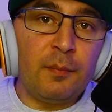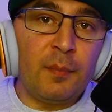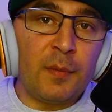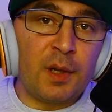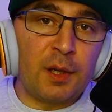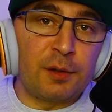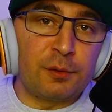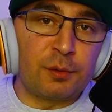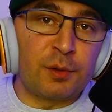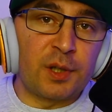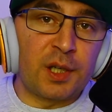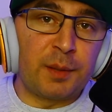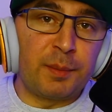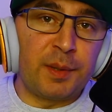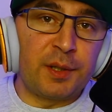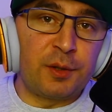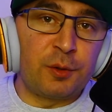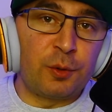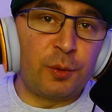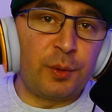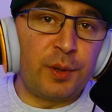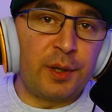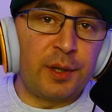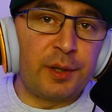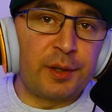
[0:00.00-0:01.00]
It's gonna be
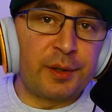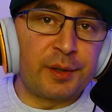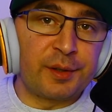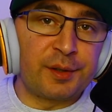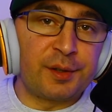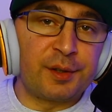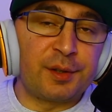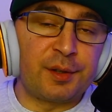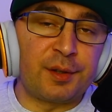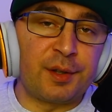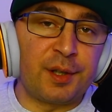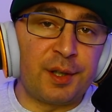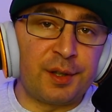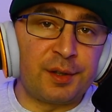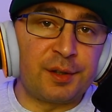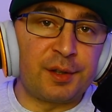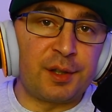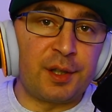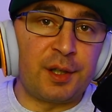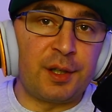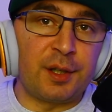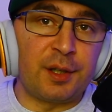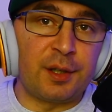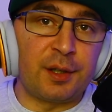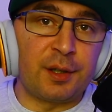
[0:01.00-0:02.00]
2 years this
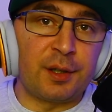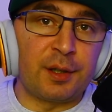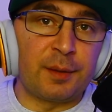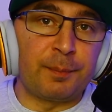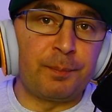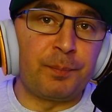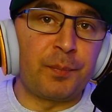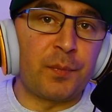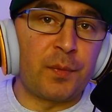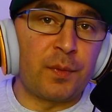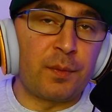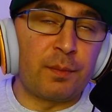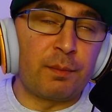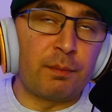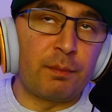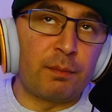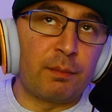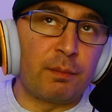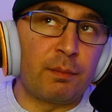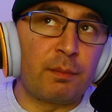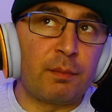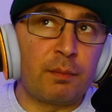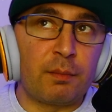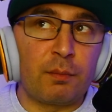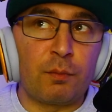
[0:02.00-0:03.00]
year,
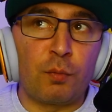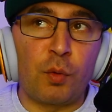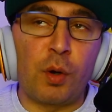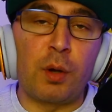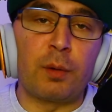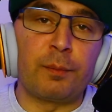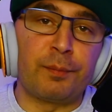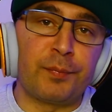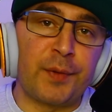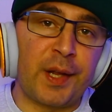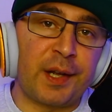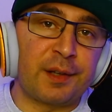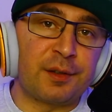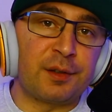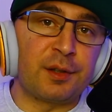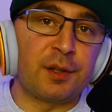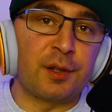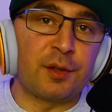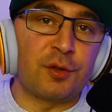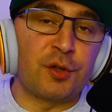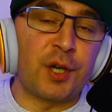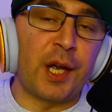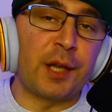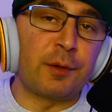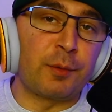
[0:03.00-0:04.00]
well, next year,
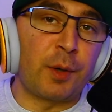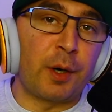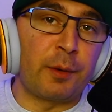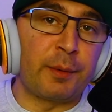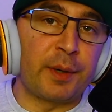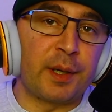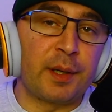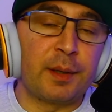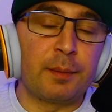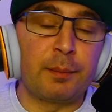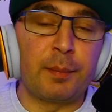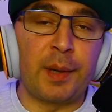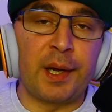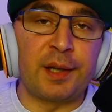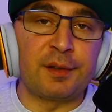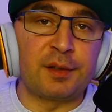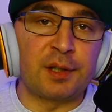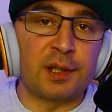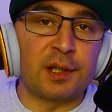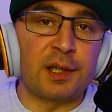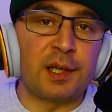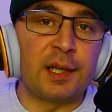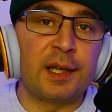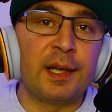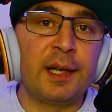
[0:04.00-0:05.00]
January,
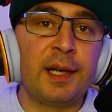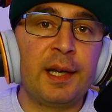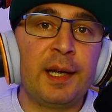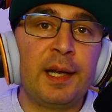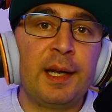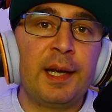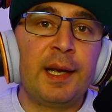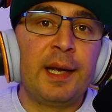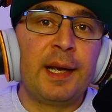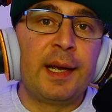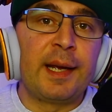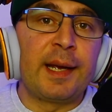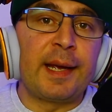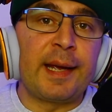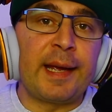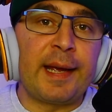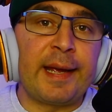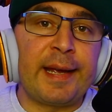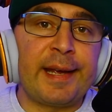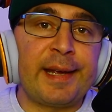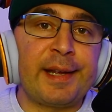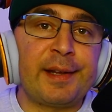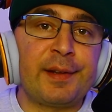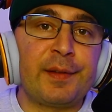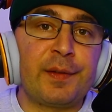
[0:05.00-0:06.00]
basically.
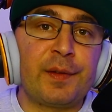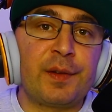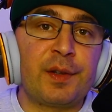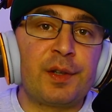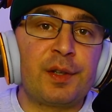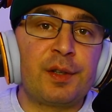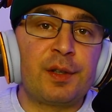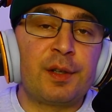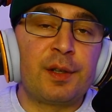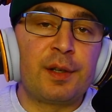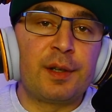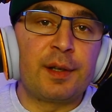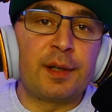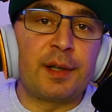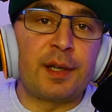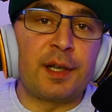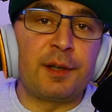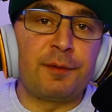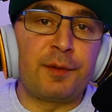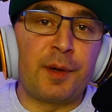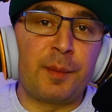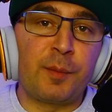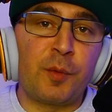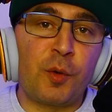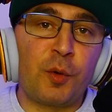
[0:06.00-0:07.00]
And
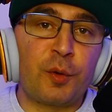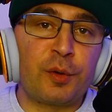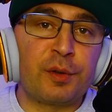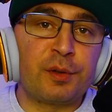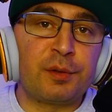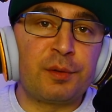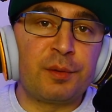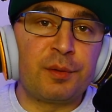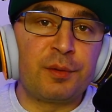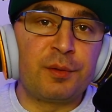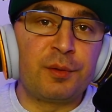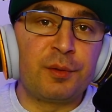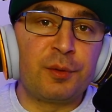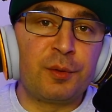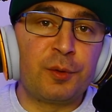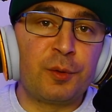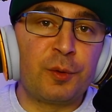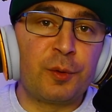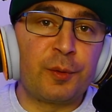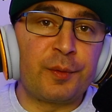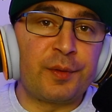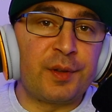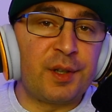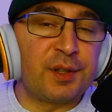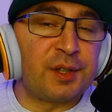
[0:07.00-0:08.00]
if I'm honest with
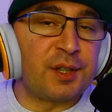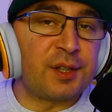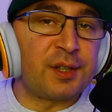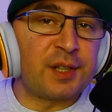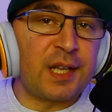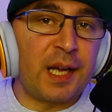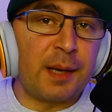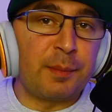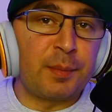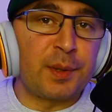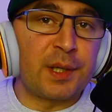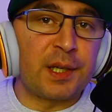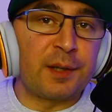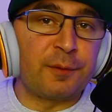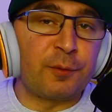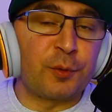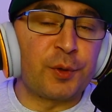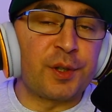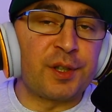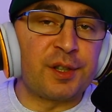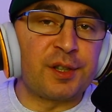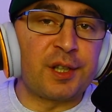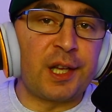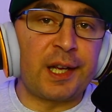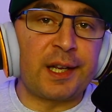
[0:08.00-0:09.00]
you, this is happening for
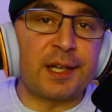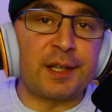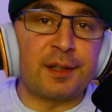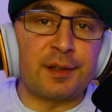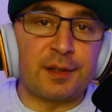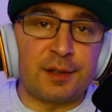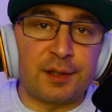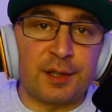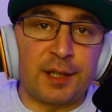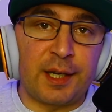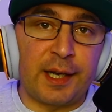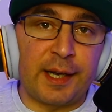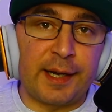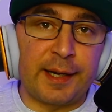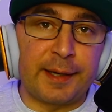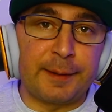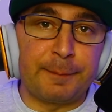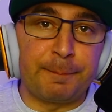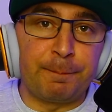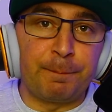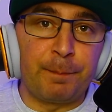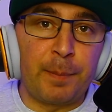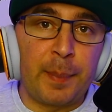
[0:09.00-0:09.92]
the second time.